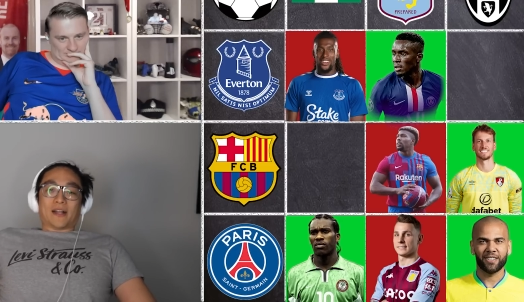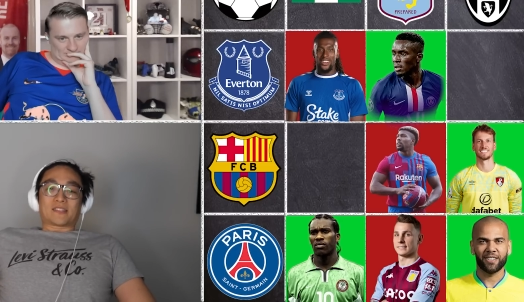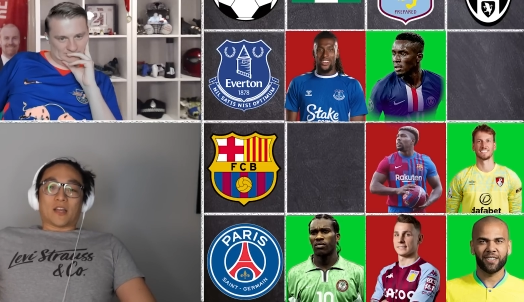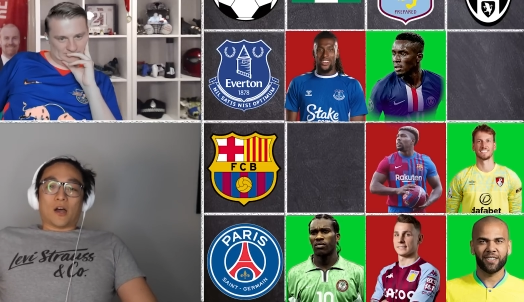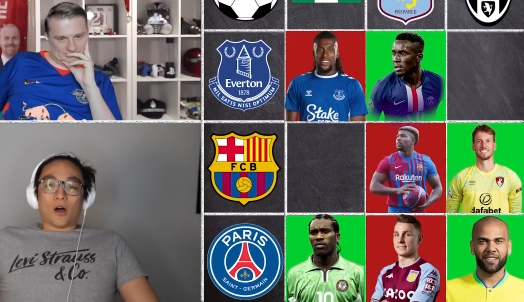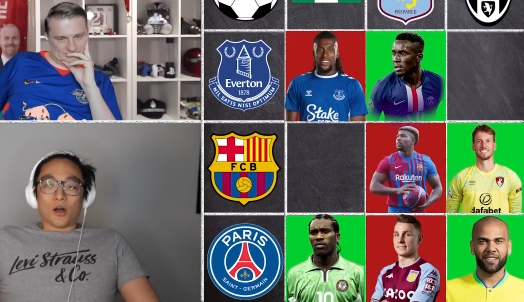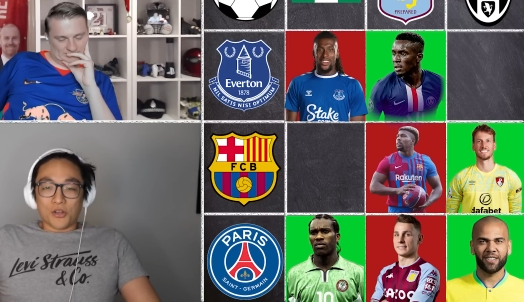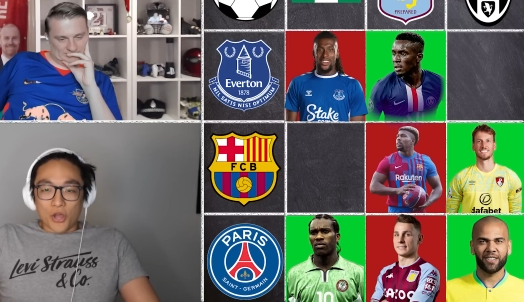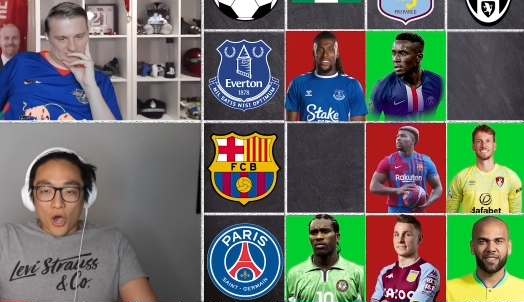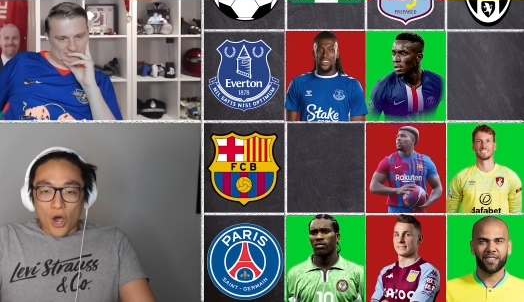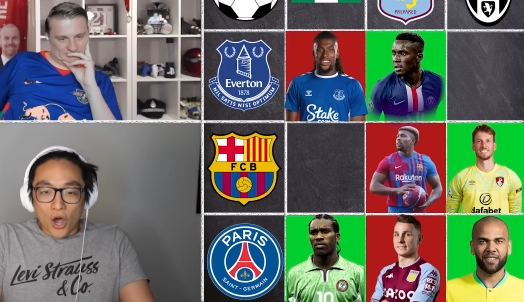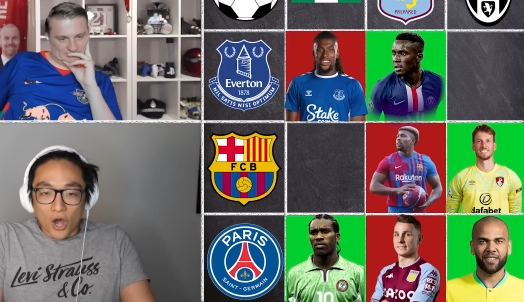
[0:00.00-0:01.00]
Speaker 1: I don't
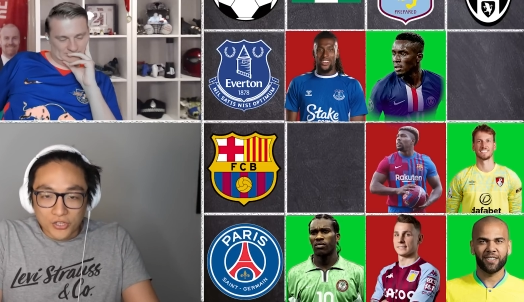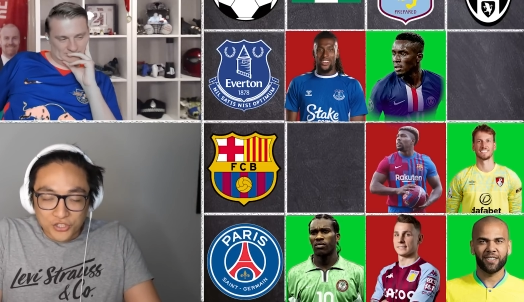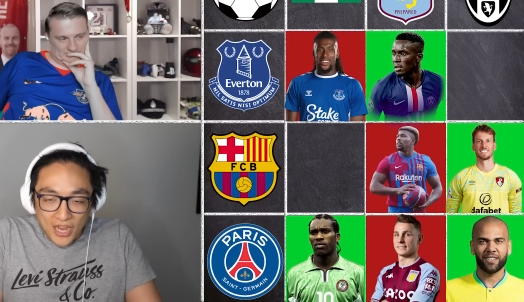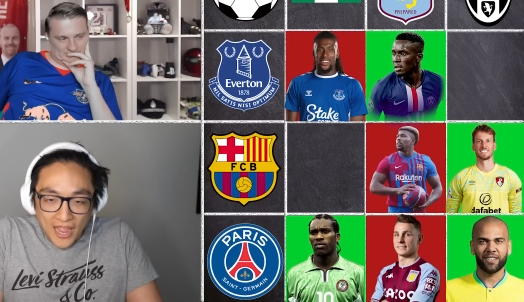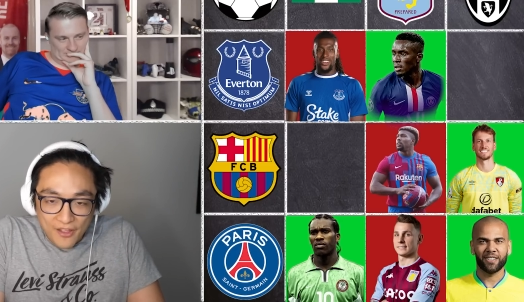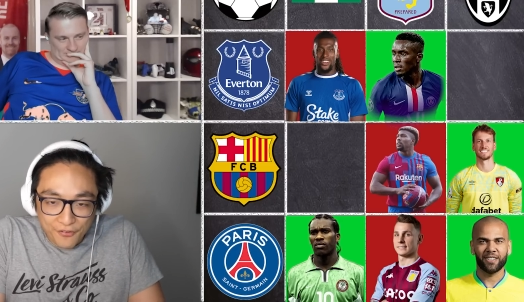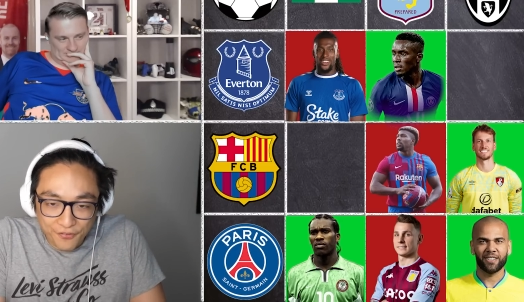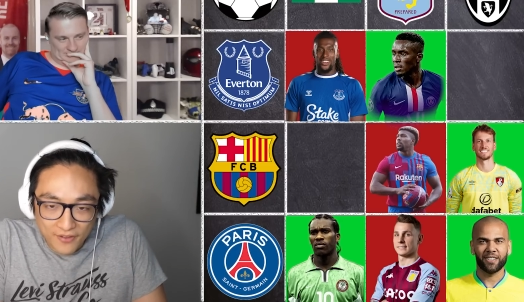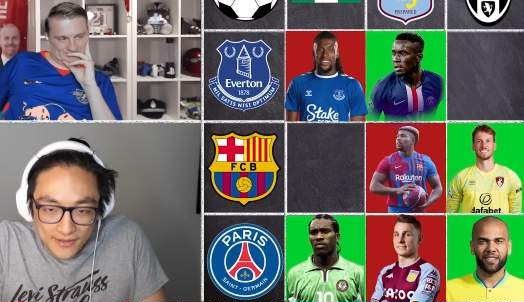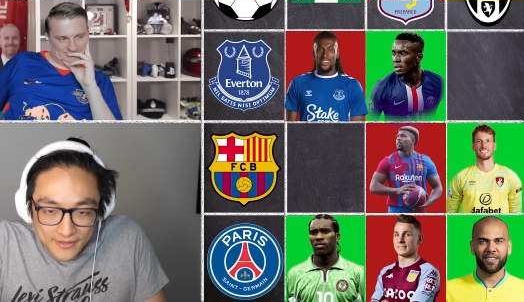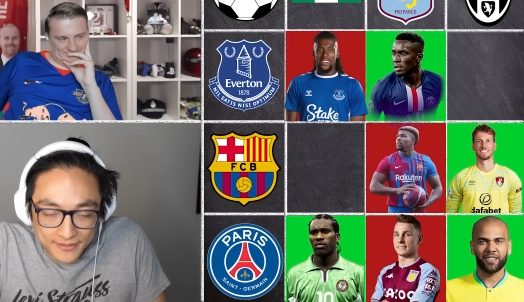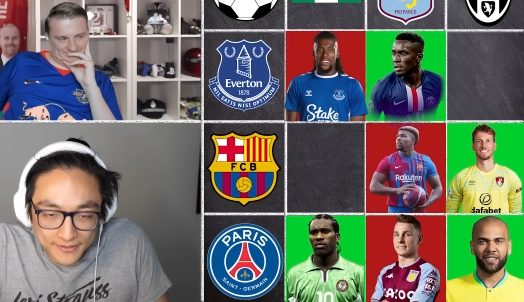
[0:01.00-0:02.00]
know, Jeff.
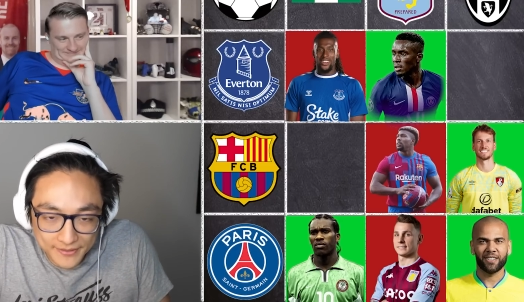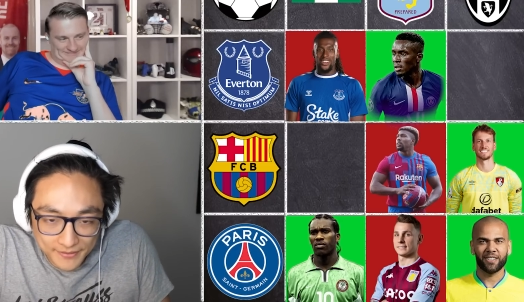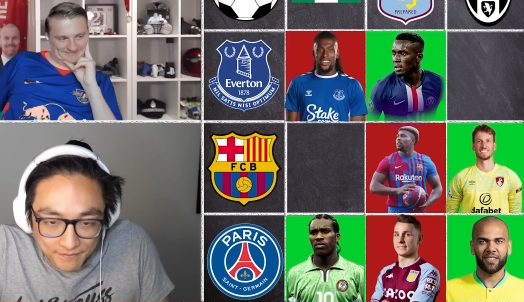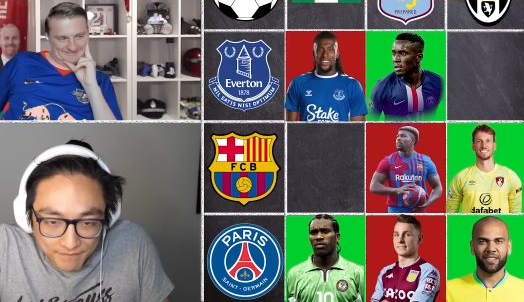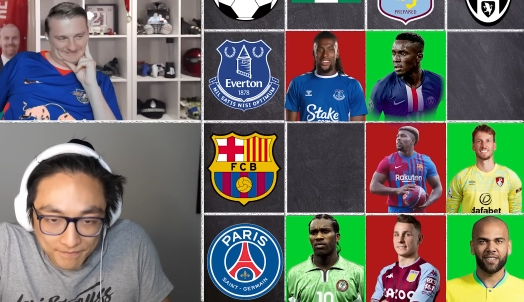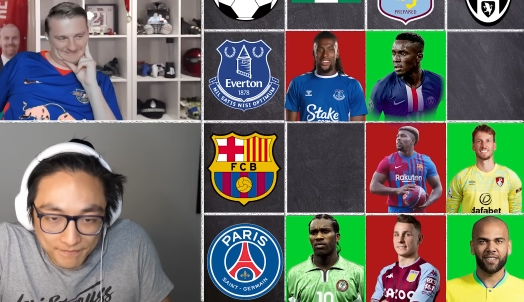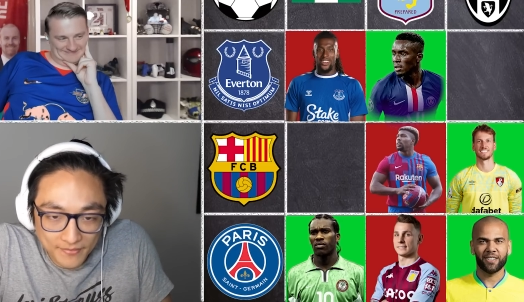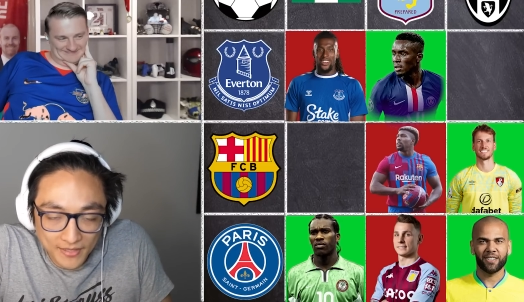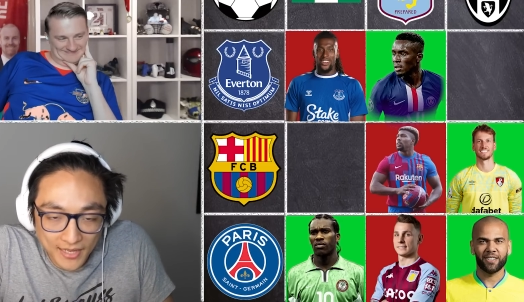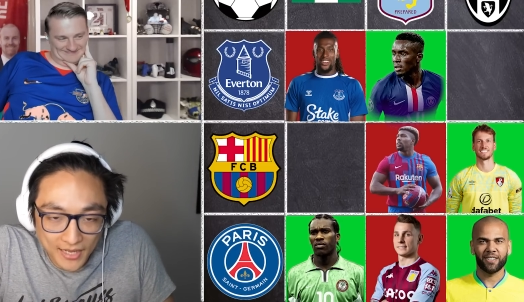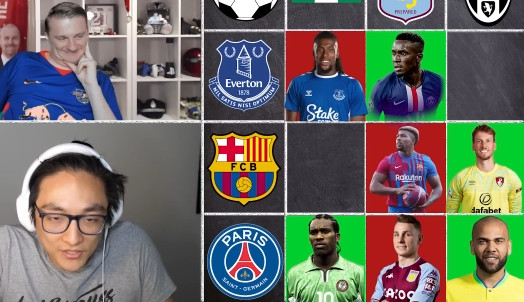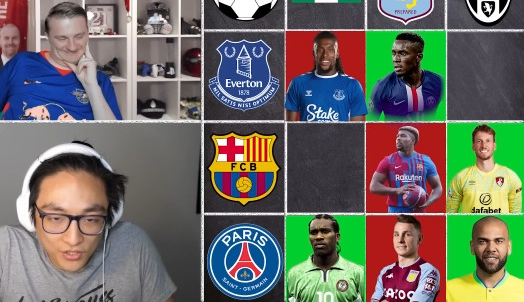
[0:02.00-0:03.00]

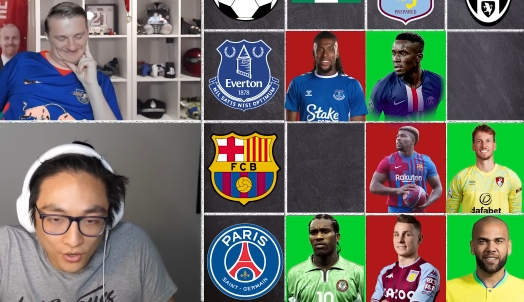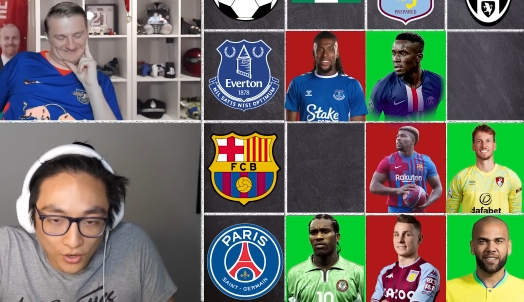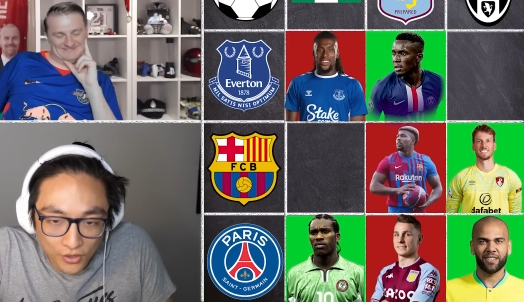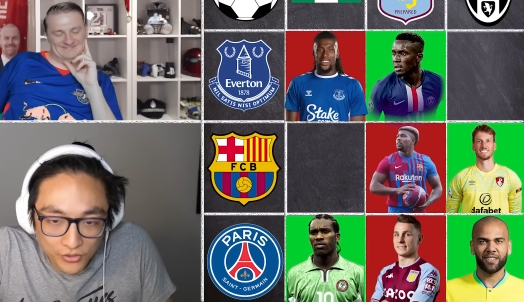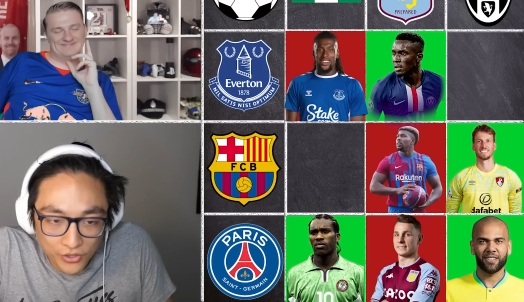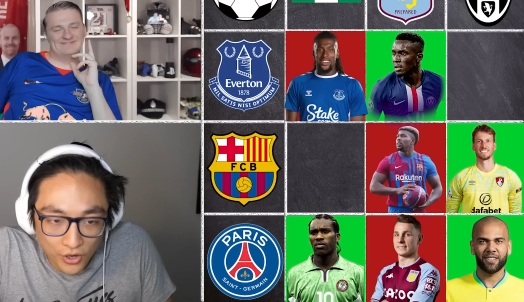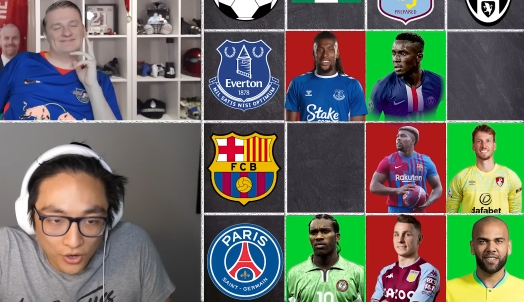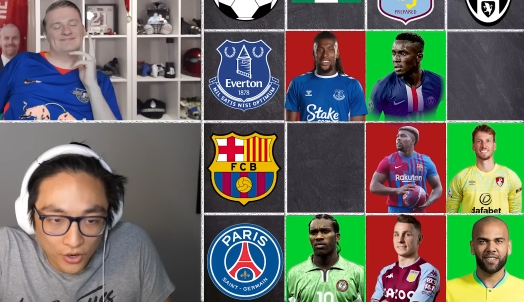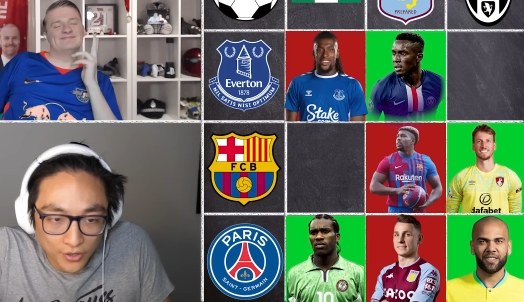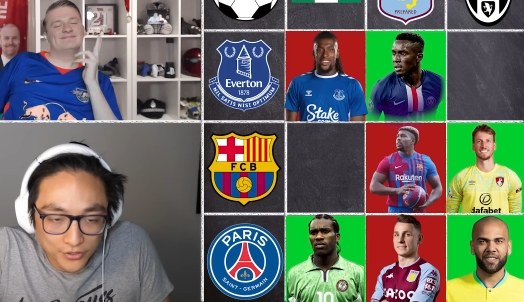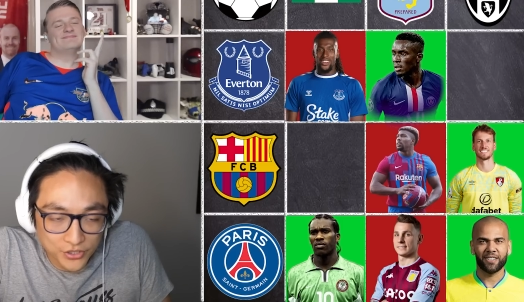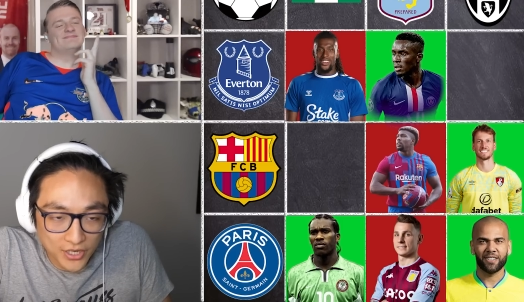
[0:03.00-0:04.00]
I don't
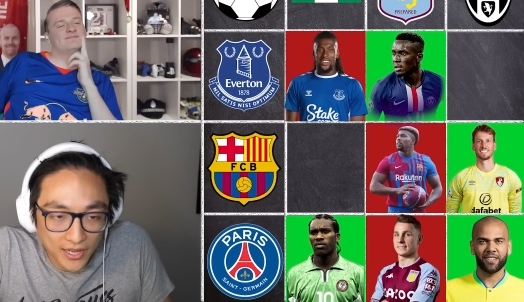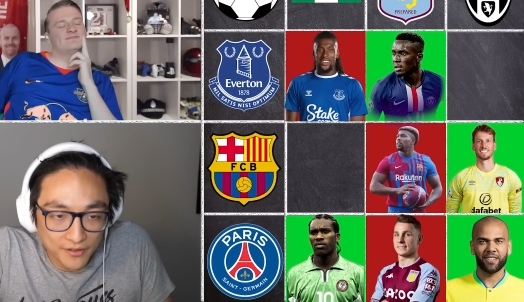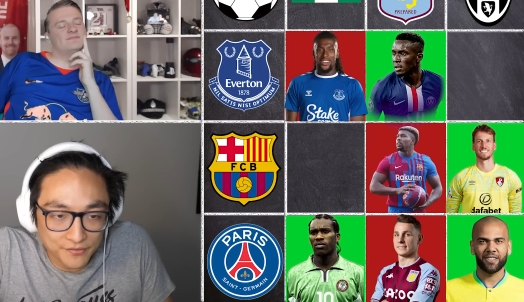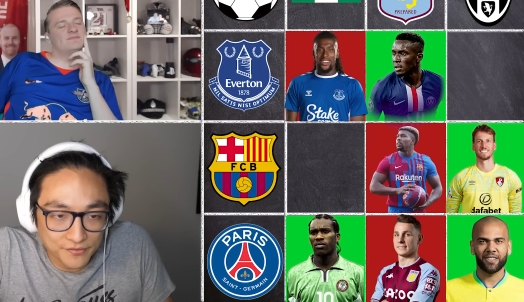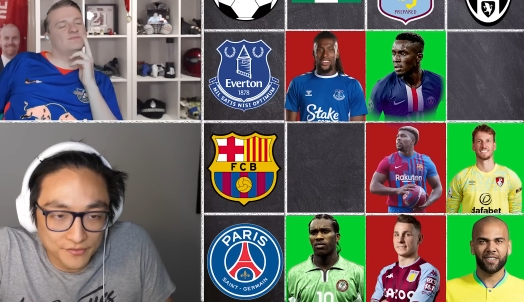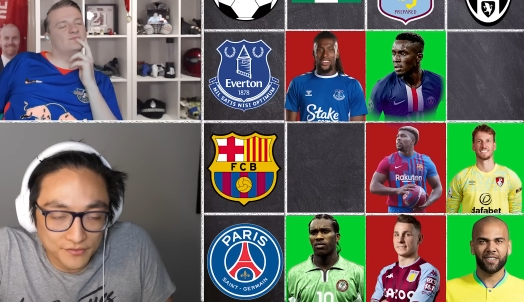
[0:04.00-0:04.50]
know, Jeff.